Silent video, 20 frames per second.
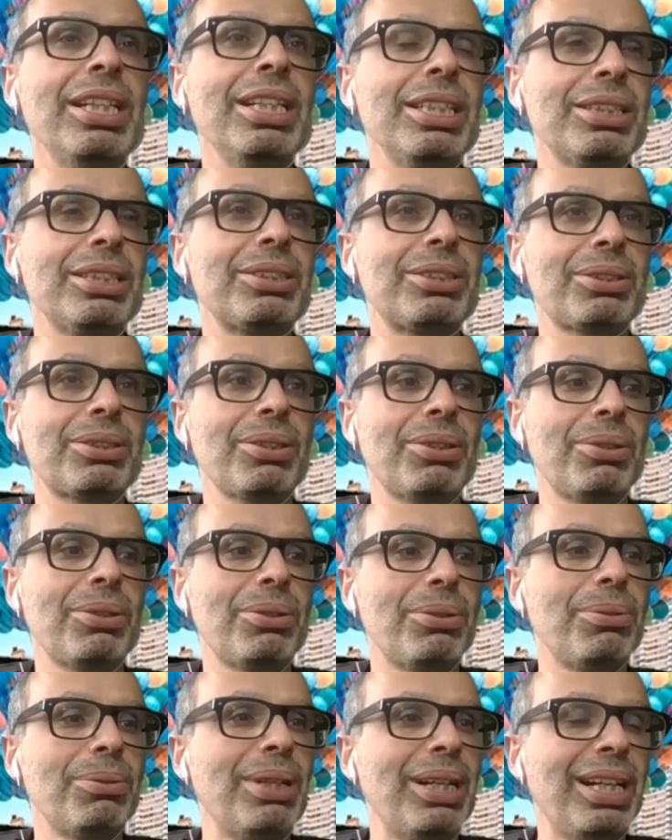
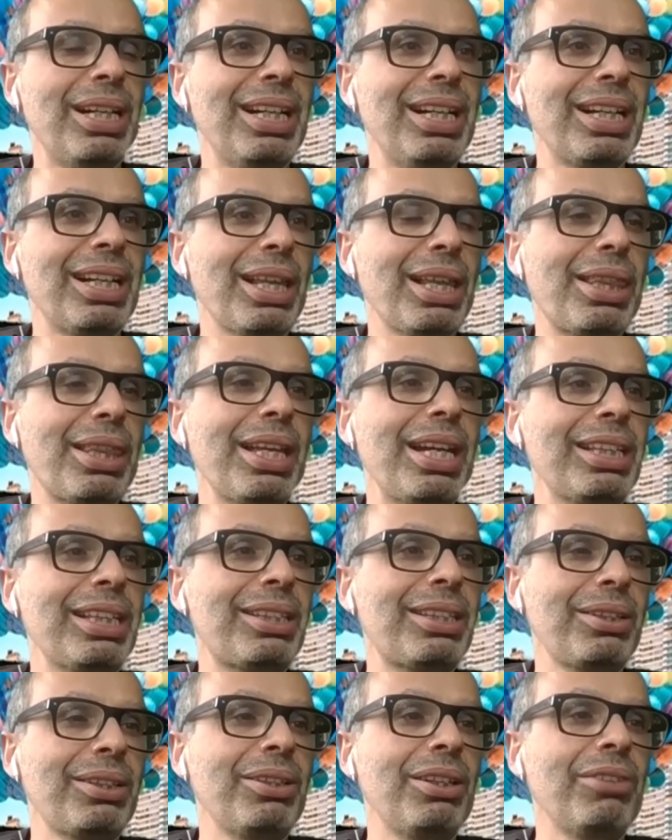So that's,
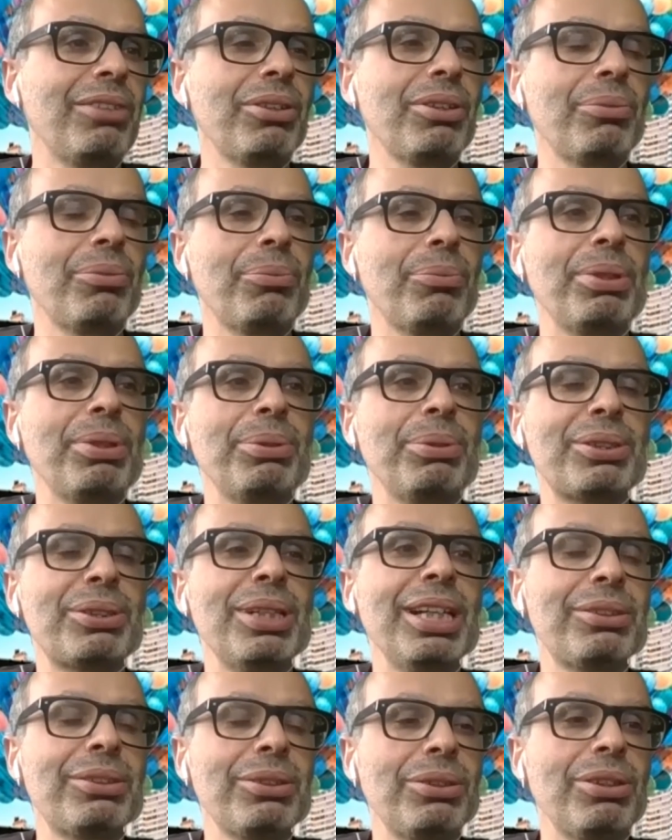even we tried to
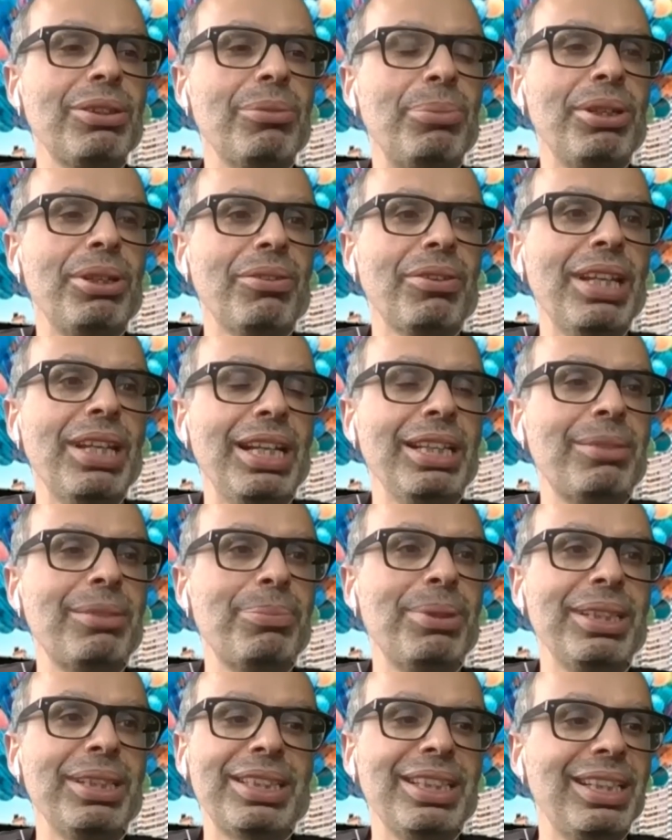do a bit of that, but
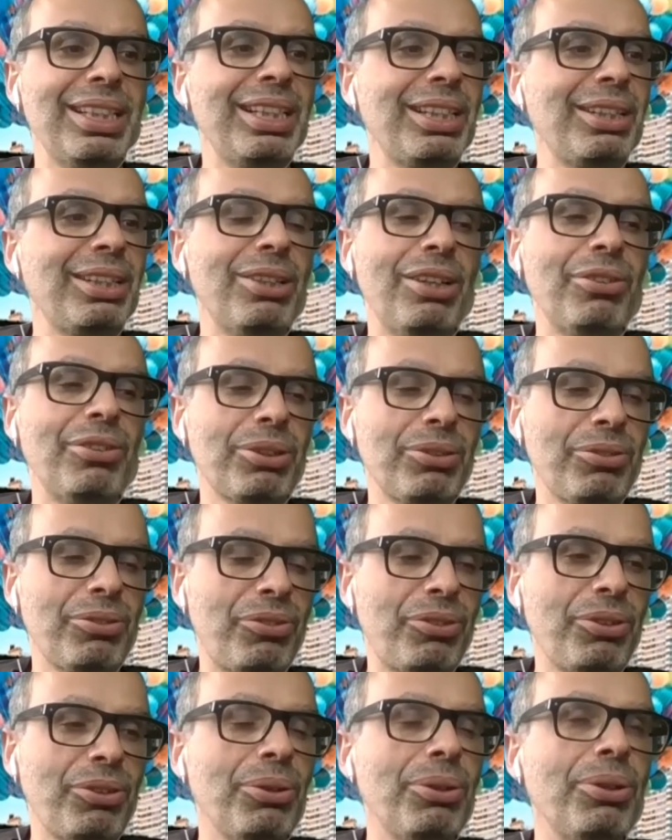after a
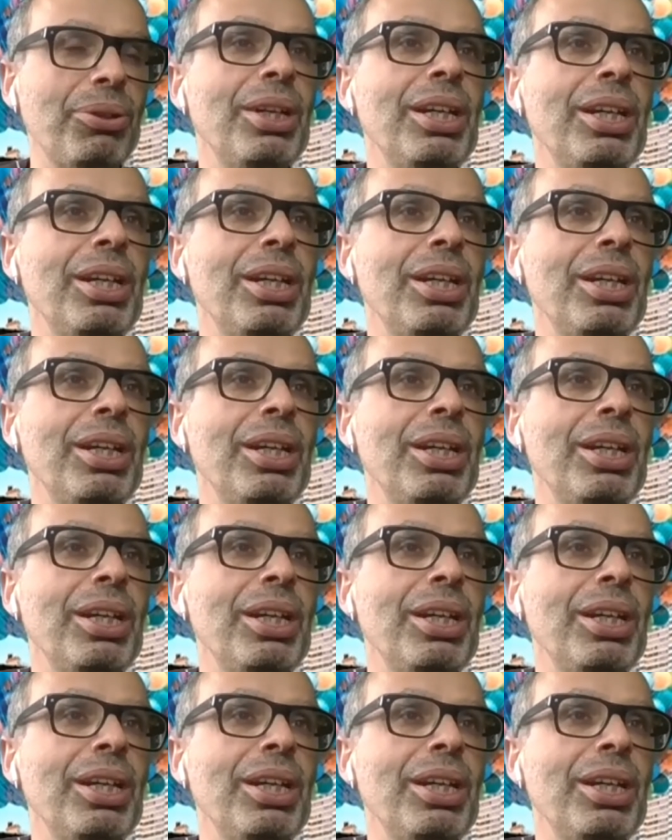few